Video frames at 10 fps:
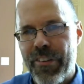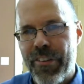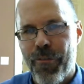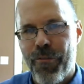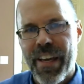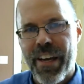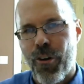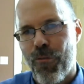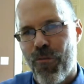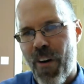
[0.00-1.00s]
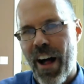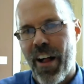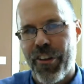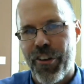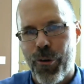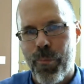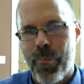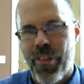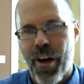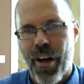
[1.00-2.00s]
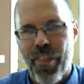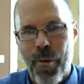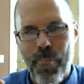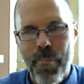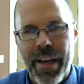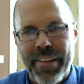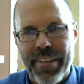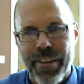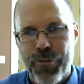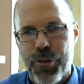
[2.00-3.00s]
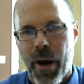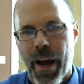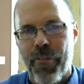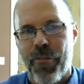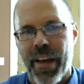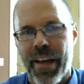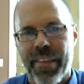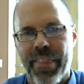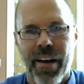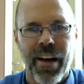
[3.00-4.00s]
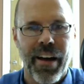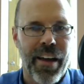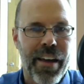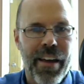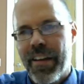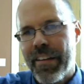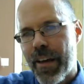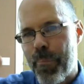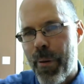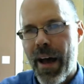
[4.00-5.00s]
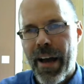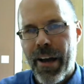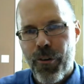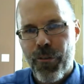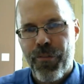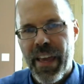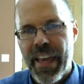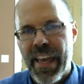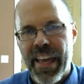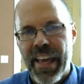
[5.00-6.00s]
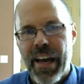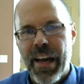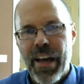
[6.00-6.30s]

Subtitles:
the vehicle volume, the mix of traffic, the topography,